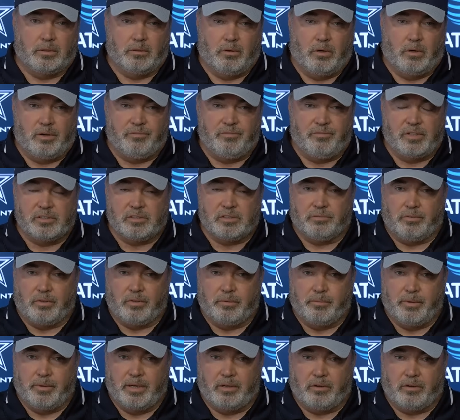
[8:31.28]
Offensively
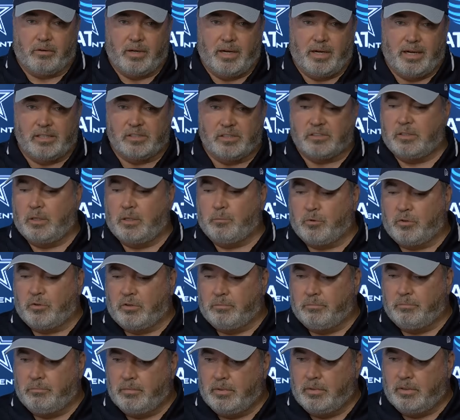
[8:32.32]
we had our highest number
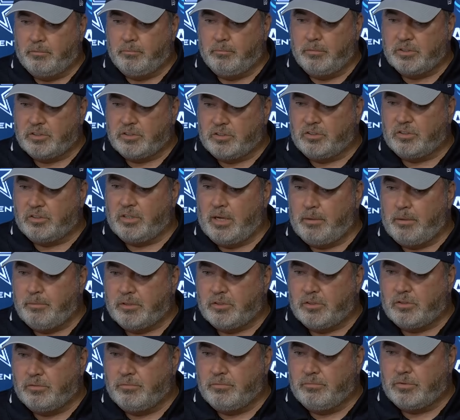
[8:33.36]
of missed
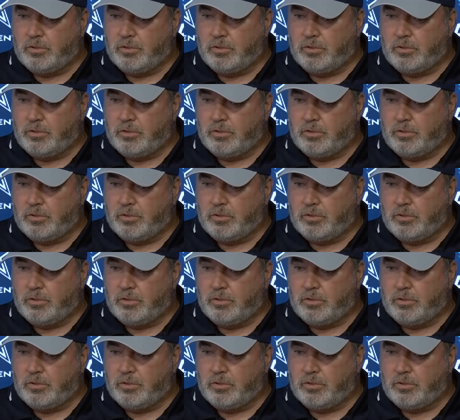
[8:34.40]
assignments.